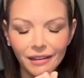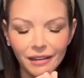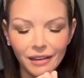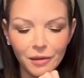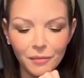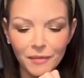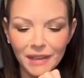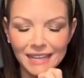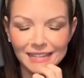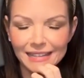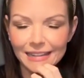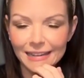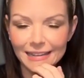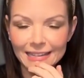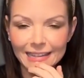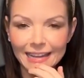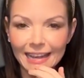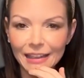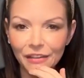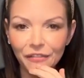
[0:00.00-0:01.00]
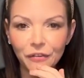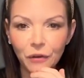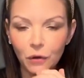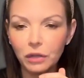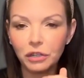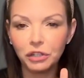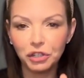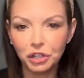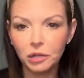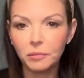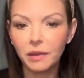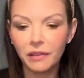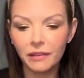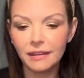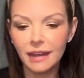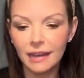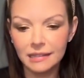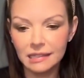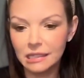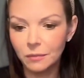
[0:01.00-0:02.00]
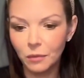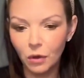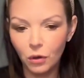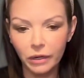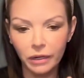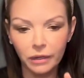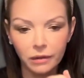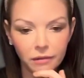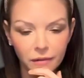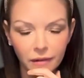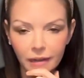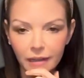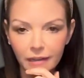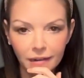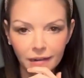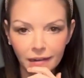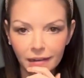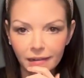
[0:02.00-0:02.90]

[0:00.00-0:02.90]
amazing. Because again, the focus should be the testimony, right?